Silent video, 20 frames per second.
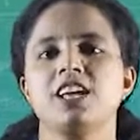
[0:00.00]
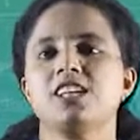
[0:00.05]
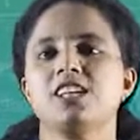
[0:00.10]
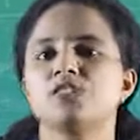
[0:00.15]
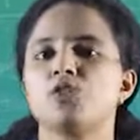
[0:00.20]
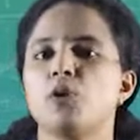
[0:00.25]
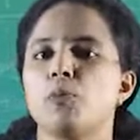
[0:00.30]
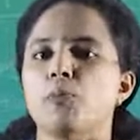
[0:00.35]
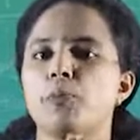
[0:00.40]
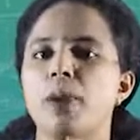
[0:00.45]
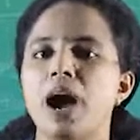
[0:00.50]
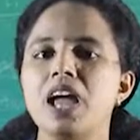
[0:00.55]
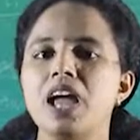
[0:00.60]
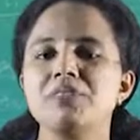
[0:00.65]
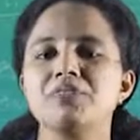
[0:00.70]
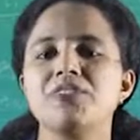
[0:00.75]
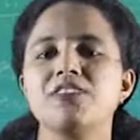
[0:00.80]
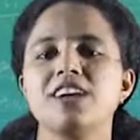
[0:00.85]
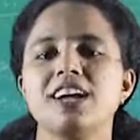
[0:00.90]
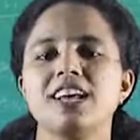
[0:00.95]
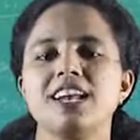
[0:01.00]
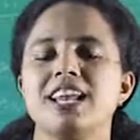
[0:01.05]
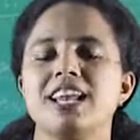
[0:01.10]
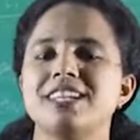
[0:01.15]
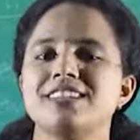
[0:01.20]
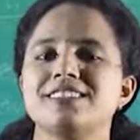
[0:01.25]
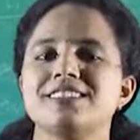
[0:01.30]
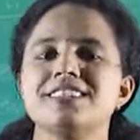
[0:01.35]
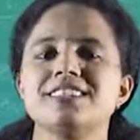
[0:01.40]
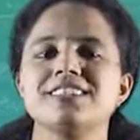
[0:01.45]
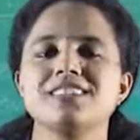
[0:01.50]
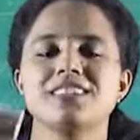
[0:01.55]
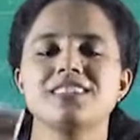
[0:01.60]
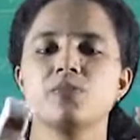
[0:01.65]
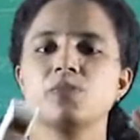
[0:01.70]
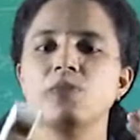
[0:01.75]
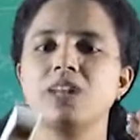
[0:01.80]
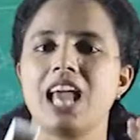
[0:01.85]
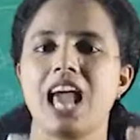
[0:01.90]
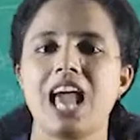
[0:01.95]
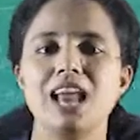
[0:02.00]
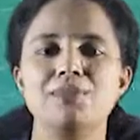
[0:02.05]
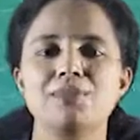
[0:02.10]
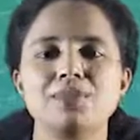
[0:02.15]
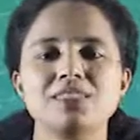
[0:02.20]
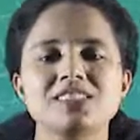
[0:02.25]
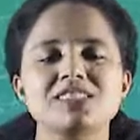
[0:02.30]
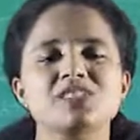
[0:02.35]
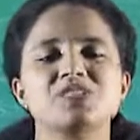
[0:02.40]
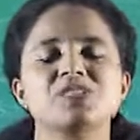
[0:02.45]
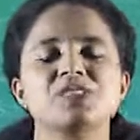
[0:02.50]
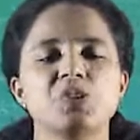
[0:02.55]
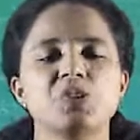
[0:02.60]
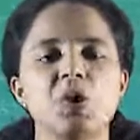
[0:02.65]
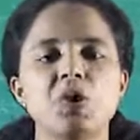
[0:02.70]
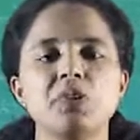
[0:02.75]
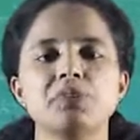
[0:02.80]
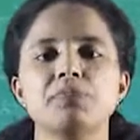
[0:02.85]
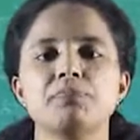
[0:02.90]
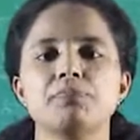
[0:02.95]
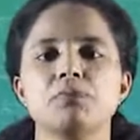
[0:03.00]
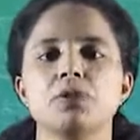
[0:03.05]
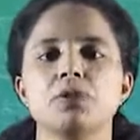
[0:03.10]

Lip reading: So, bifocal lenses will help us to solve the